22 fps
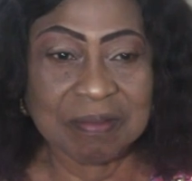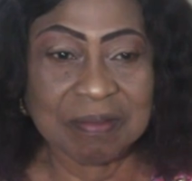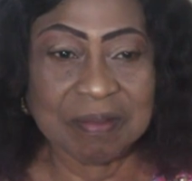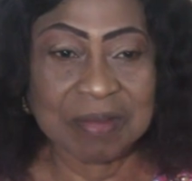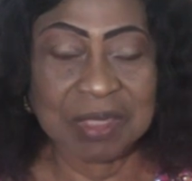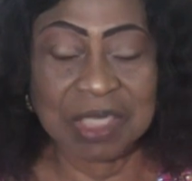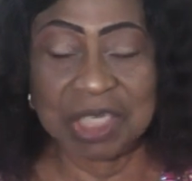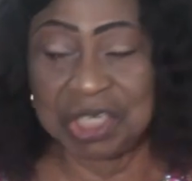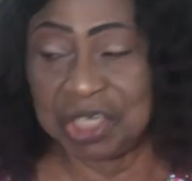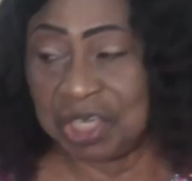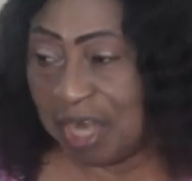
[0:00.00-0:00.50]

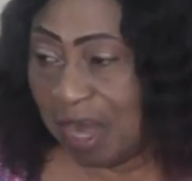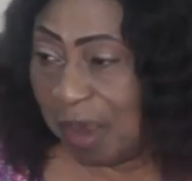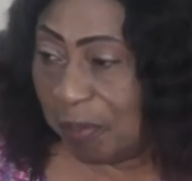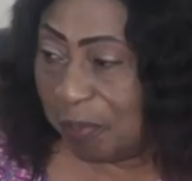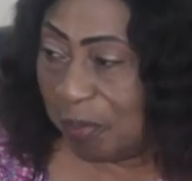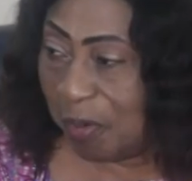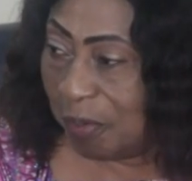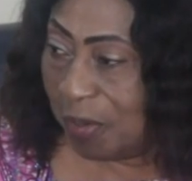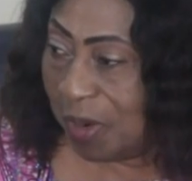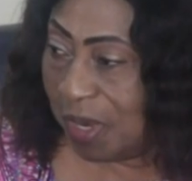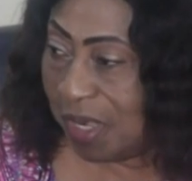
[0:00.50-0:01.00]
the
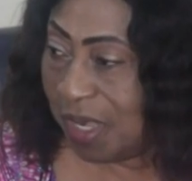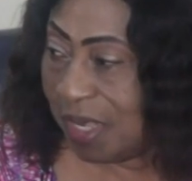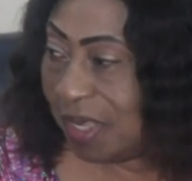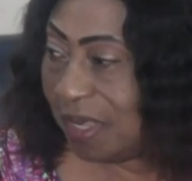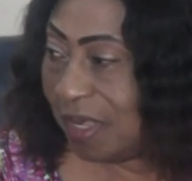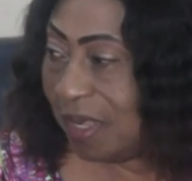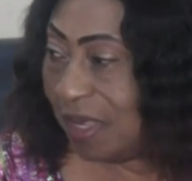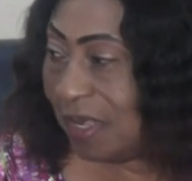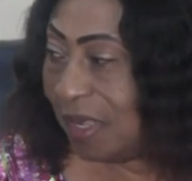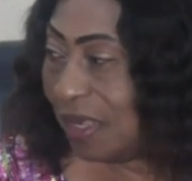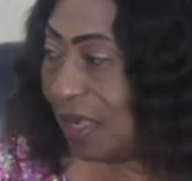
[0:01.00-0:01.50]
general public
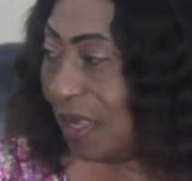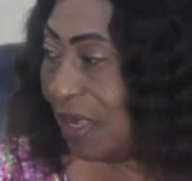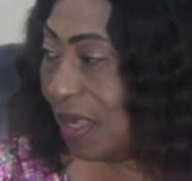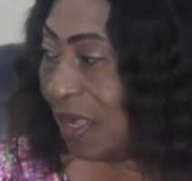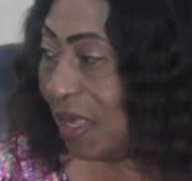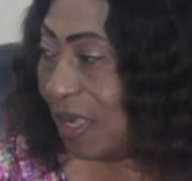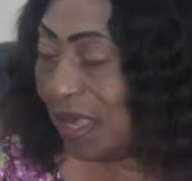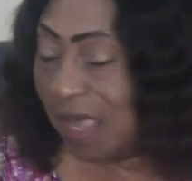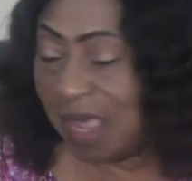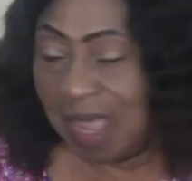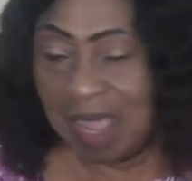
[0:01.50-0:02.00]

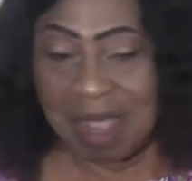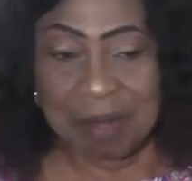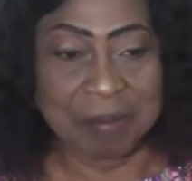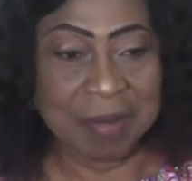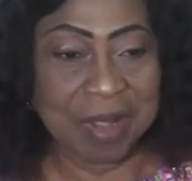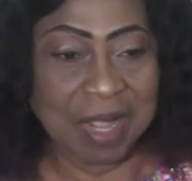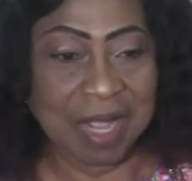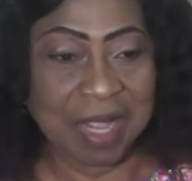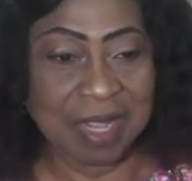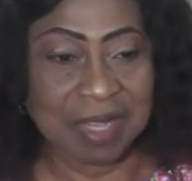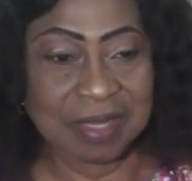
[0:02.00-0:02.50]
and
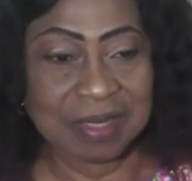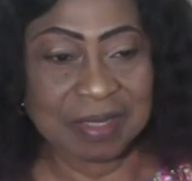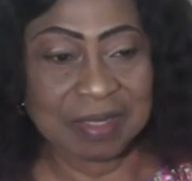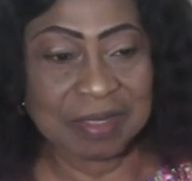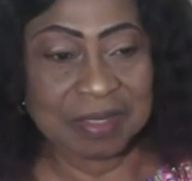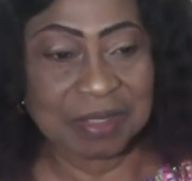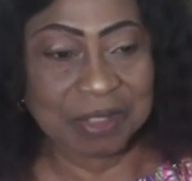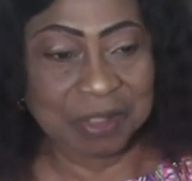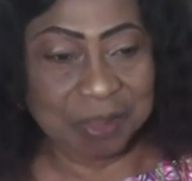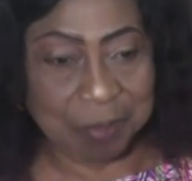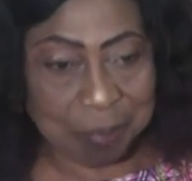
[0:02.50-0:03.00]
my
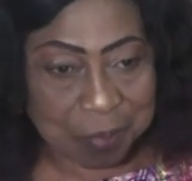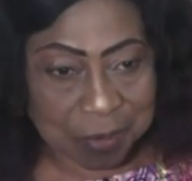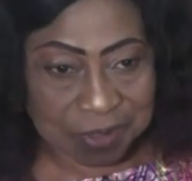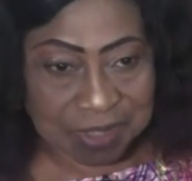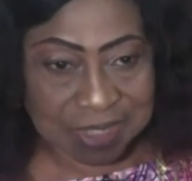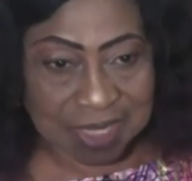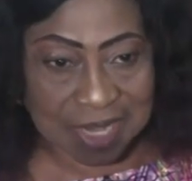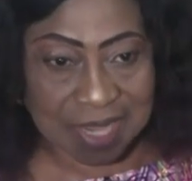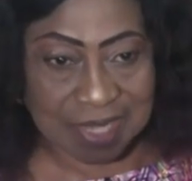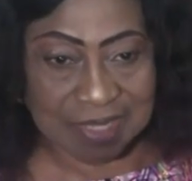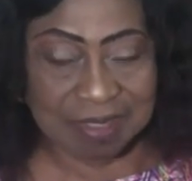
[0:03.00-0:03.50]

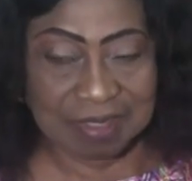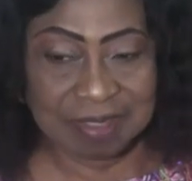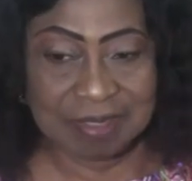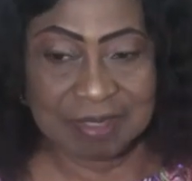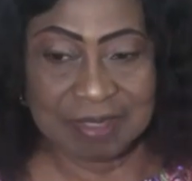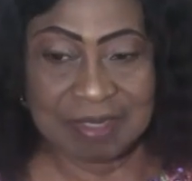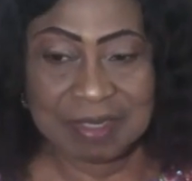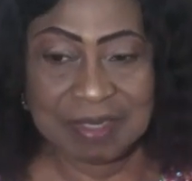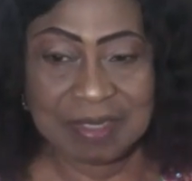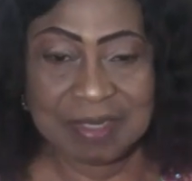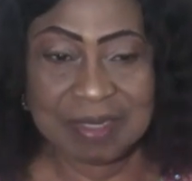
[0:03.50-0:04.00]

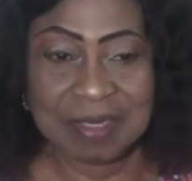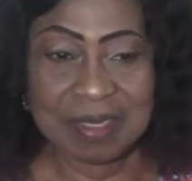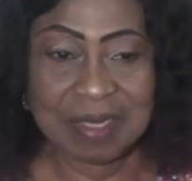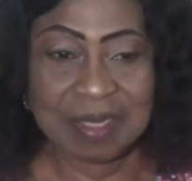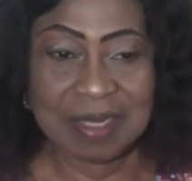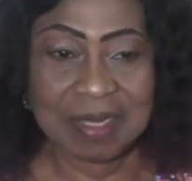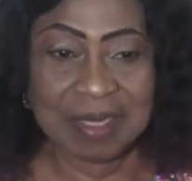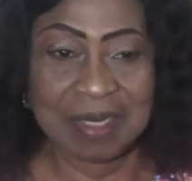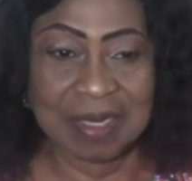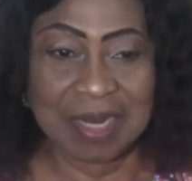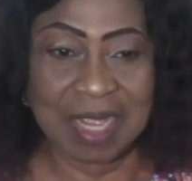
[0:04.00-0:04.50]
supporters
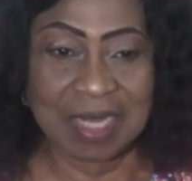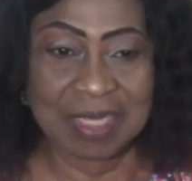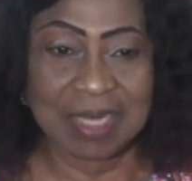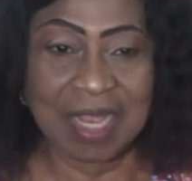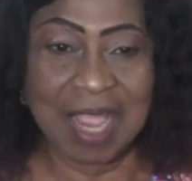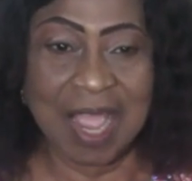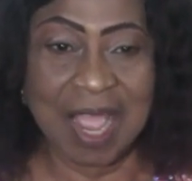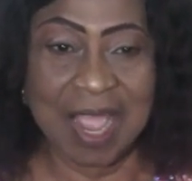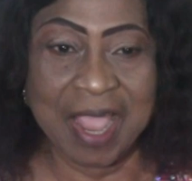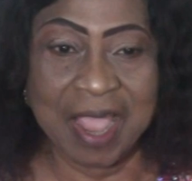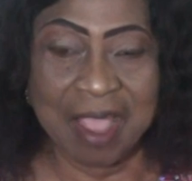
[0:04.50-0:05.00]
that
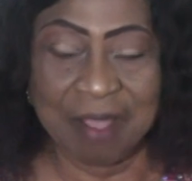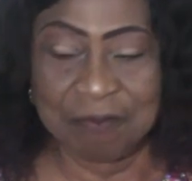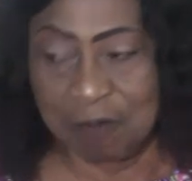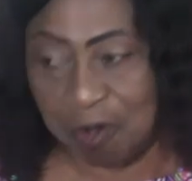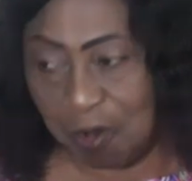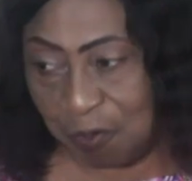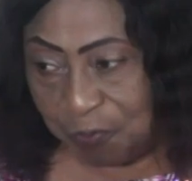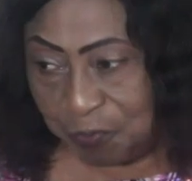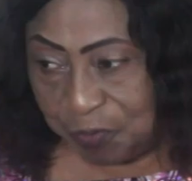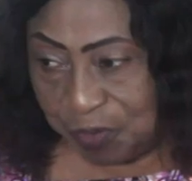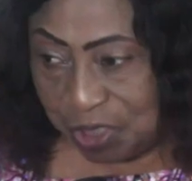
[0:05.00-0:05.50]
I
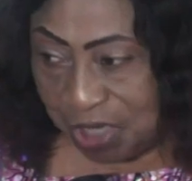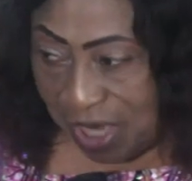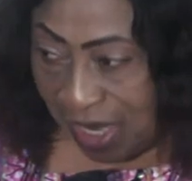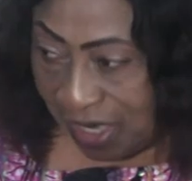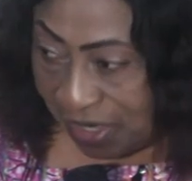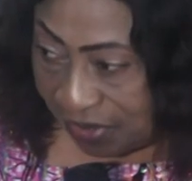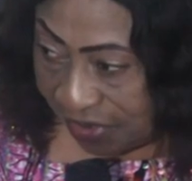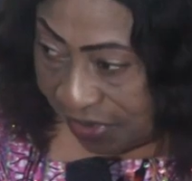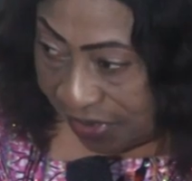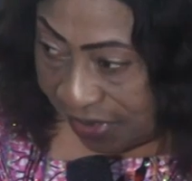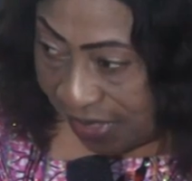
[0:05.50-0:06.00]
have
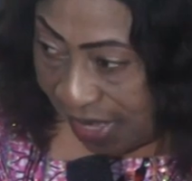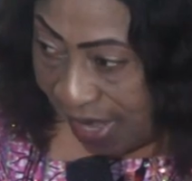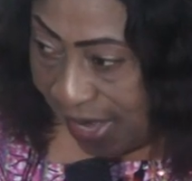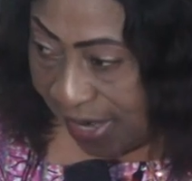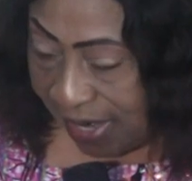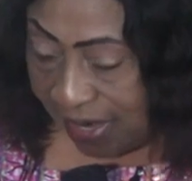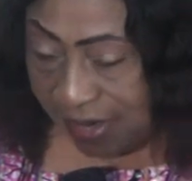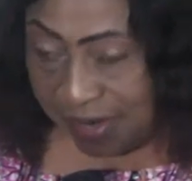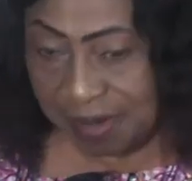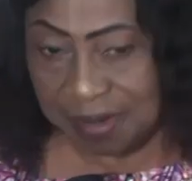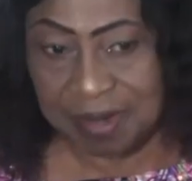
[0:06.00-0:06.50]
officially
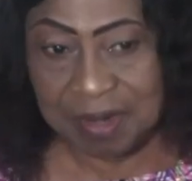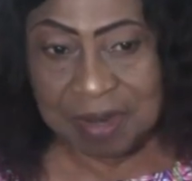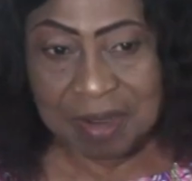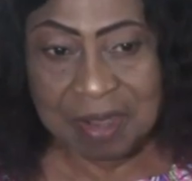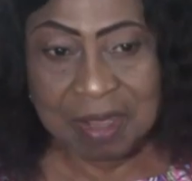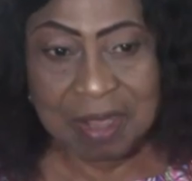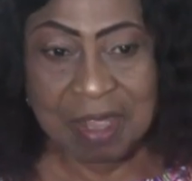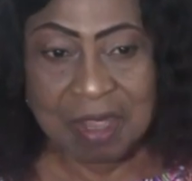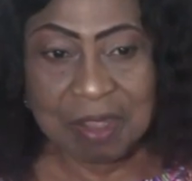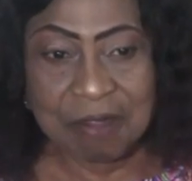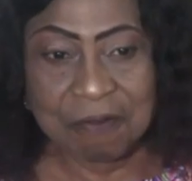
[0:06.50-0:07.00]
resigned
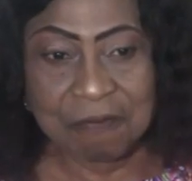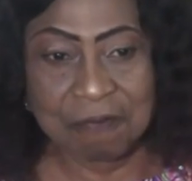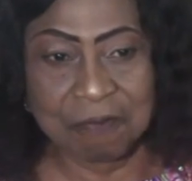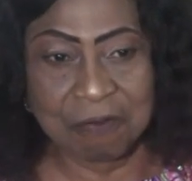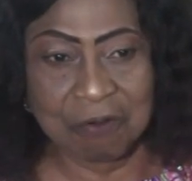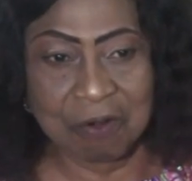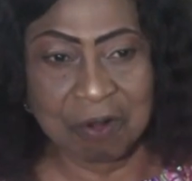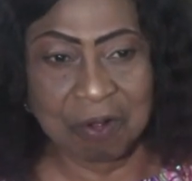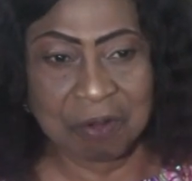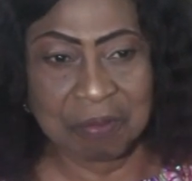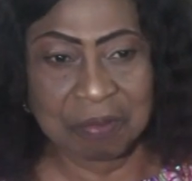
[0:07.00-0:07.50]

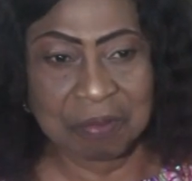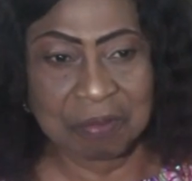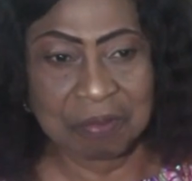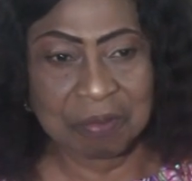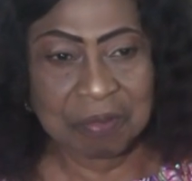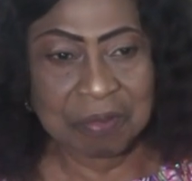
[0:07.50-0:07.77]
from